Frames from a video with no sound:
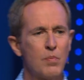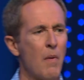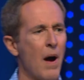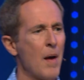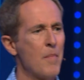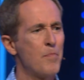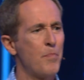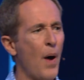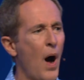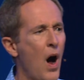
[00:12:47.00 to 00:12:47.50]

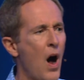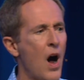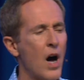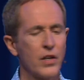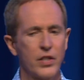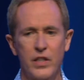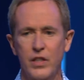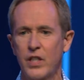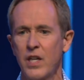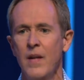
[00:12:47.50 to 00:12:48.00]
my
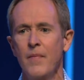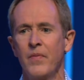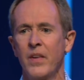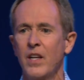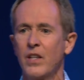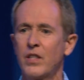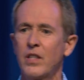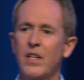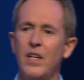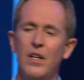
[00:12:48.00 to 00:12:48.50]
boss.
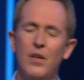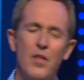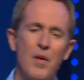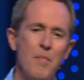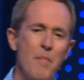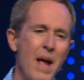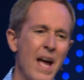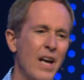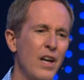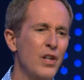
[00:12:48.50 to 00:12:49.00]
It's the
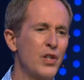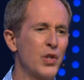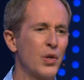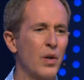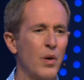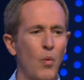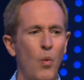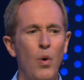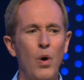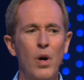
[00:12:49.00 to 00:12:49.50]

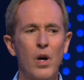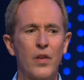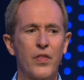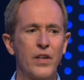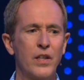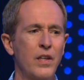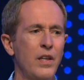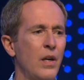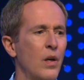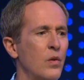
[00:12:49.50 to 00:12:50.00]
manager at work
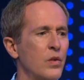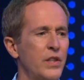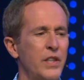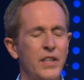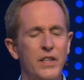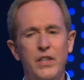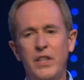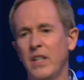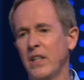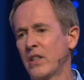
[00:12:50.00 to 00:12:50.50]
that,
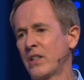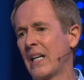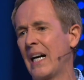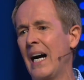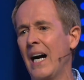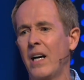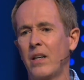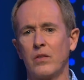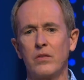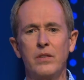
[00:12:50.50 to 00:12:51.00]
she just,
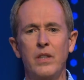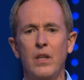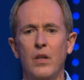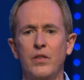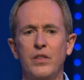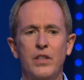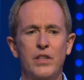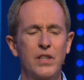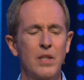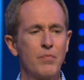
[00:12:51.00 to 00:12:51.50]
I don't
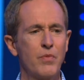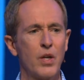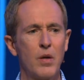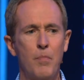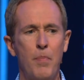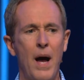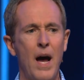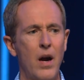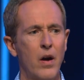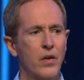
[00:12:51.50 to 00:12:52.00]
know. There's something
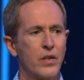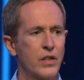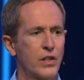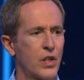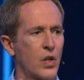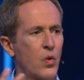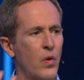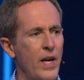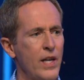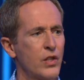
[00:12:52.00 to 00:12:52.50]
about her
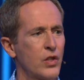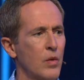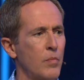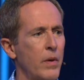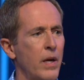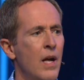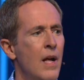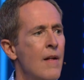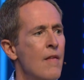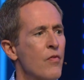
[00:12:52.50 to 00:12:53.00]
just grates on
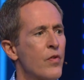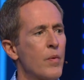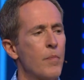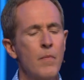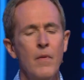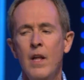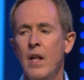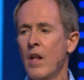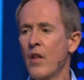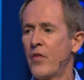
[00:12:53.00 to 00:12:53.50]
me.
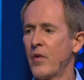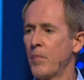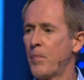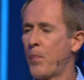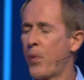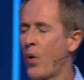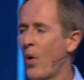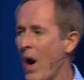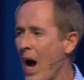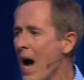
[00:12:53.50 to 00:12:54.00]
The
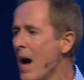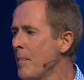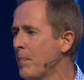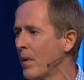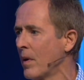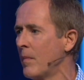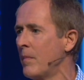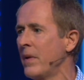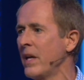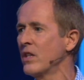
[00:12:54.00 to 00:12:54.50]

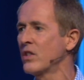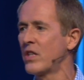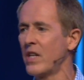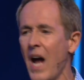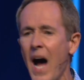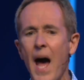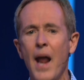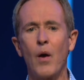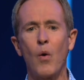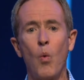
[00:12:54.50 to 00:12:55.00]
problem is
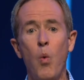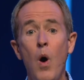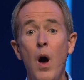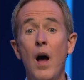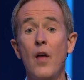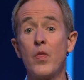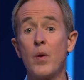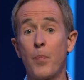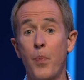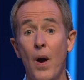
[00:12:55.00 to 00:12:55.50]
not a
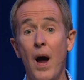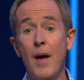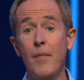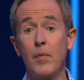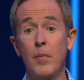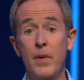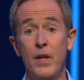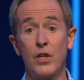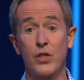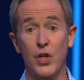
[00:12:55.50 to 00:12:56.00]
what, the
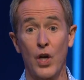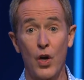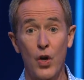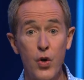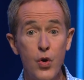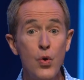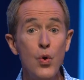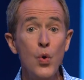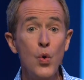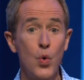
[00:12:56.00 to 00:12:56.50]
problem is a
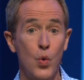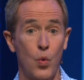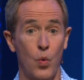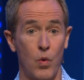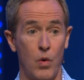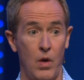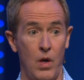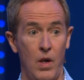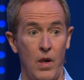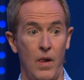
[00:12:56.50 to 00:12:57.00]

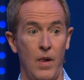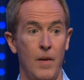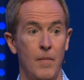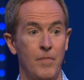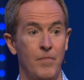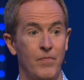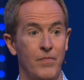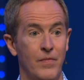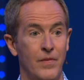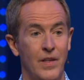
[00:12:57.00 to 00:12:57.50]
who.
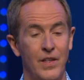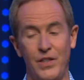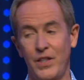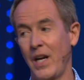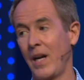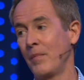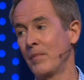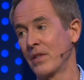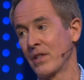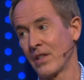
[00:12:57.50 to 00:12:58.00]
And
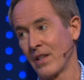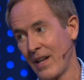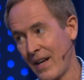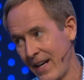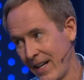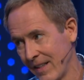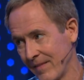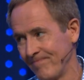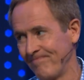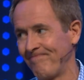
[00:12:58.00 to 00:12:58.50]
James is
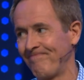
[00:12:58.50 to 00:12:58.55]
like,